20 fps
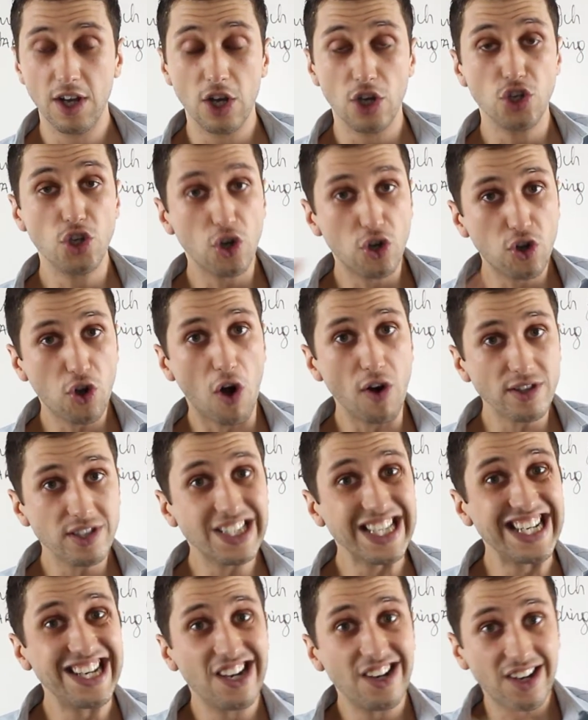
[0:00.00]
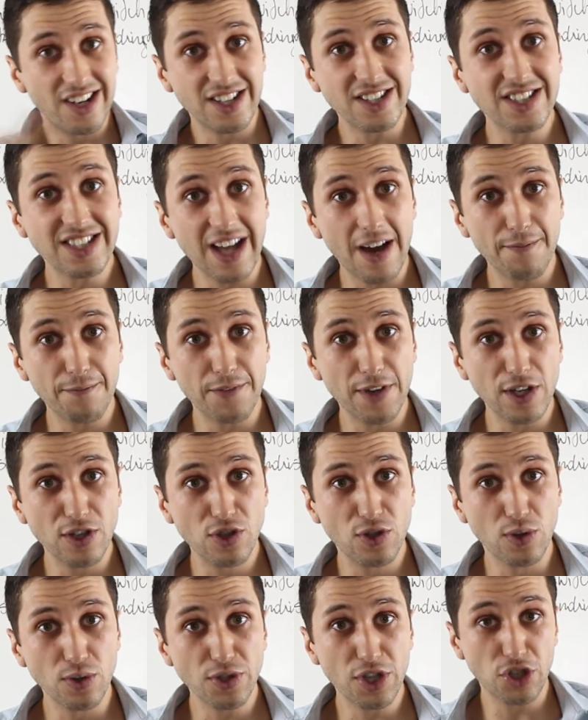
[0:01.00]
You constantly learn something
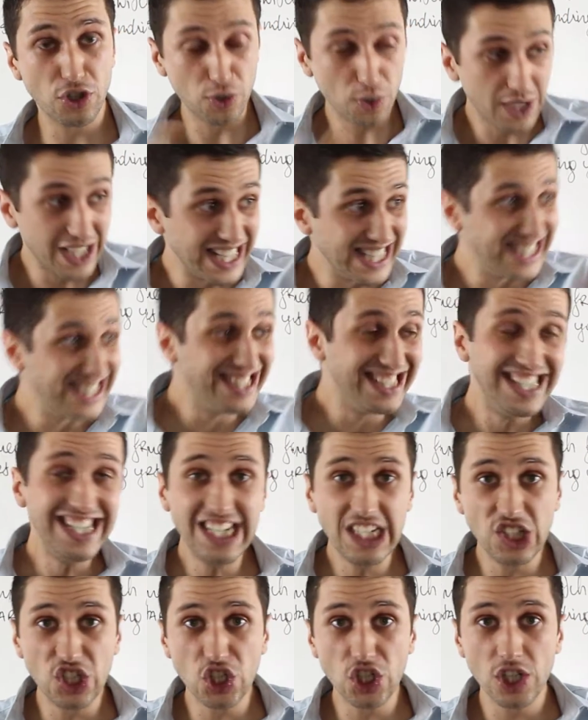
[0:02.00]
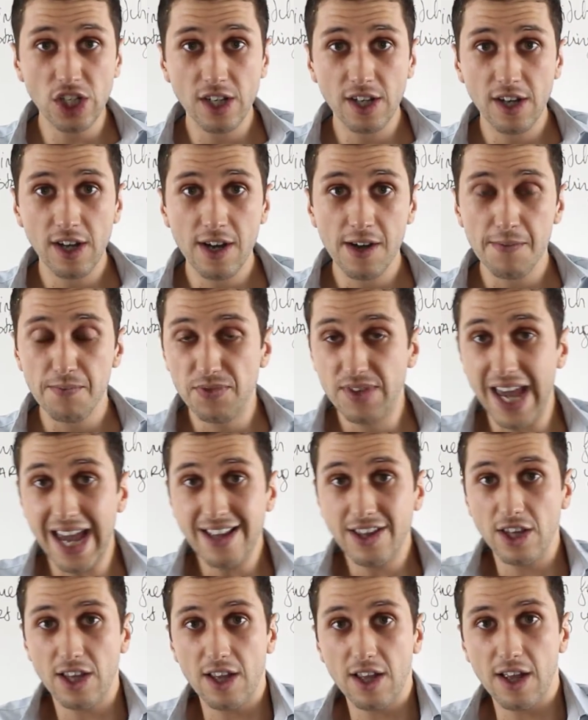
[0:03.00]
new that you can teach,
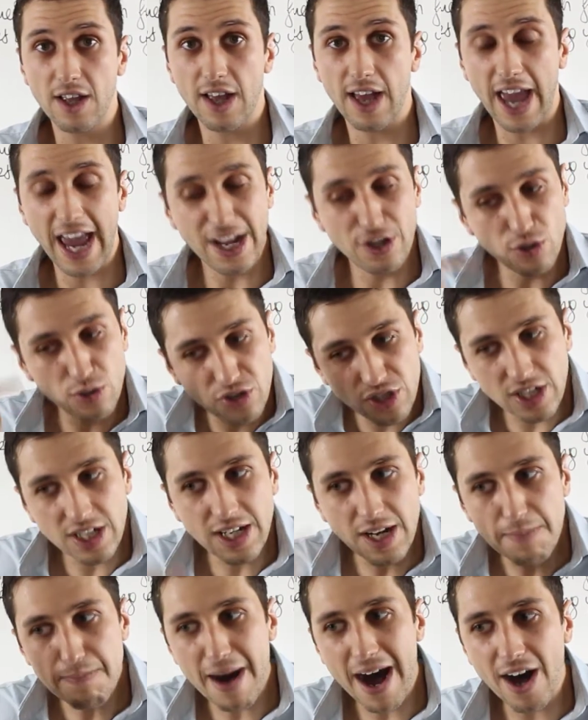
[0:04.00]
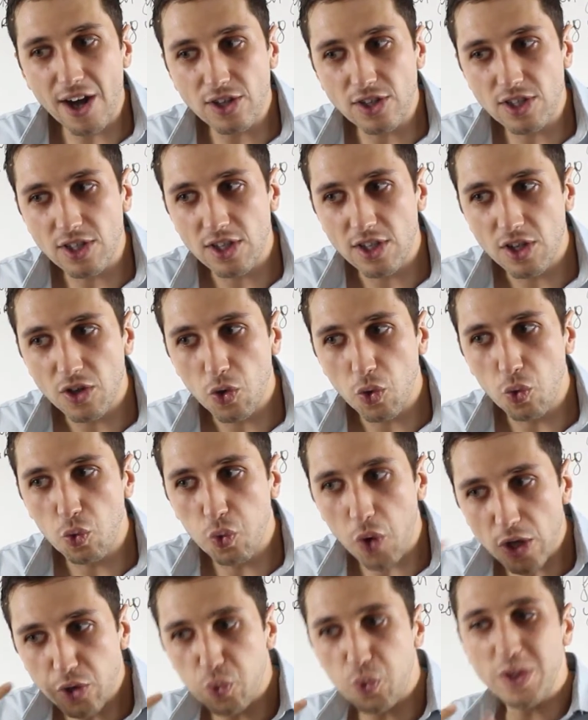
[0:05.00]
and you think about
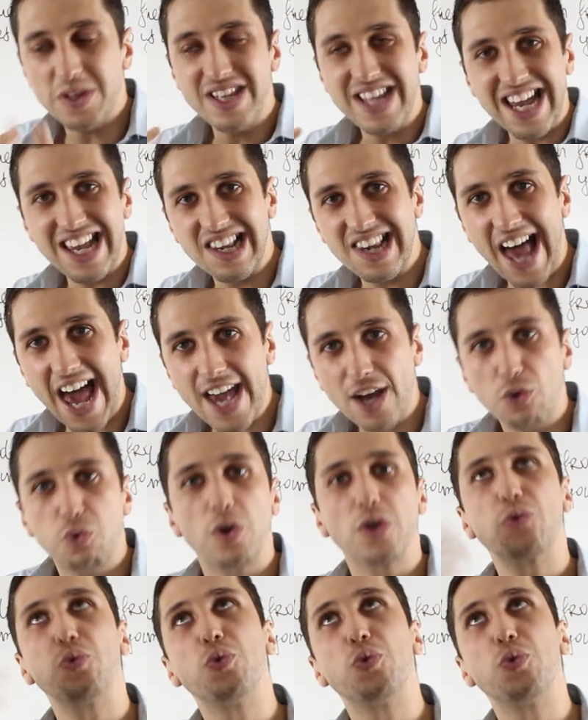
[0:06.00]
what would they like,